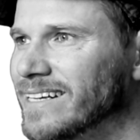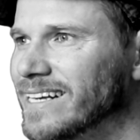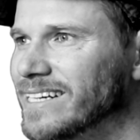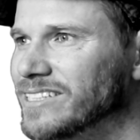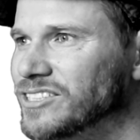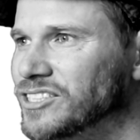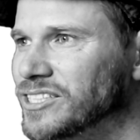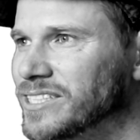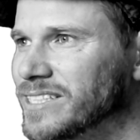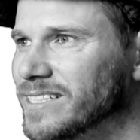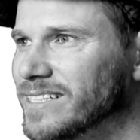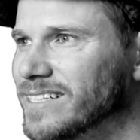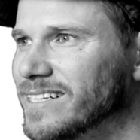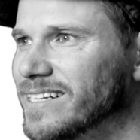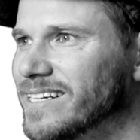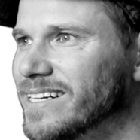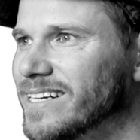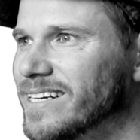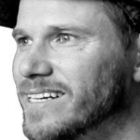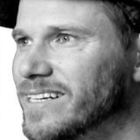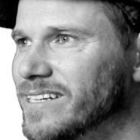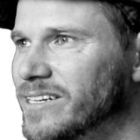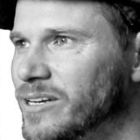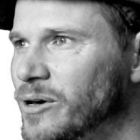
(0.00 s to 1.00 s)
They should
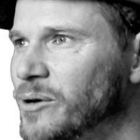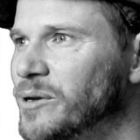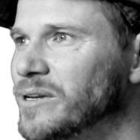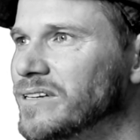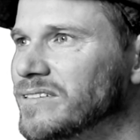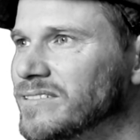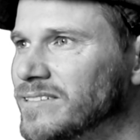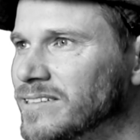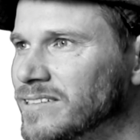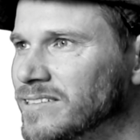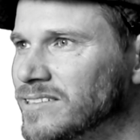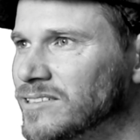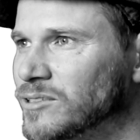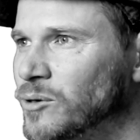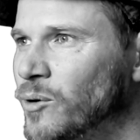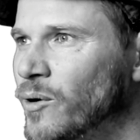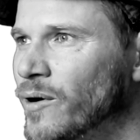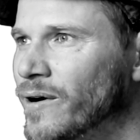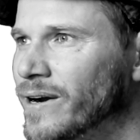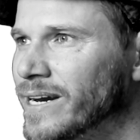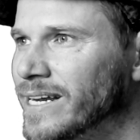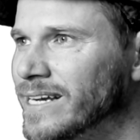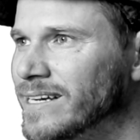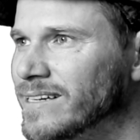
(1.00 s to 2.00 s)
notice the
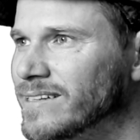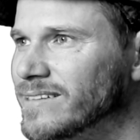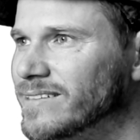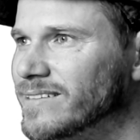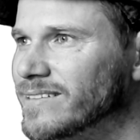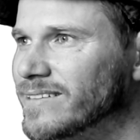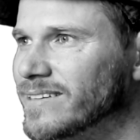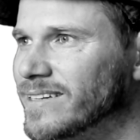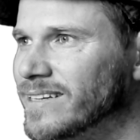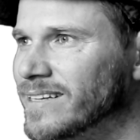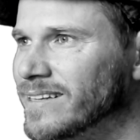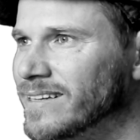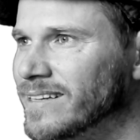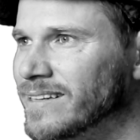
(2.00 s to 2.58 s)
stories.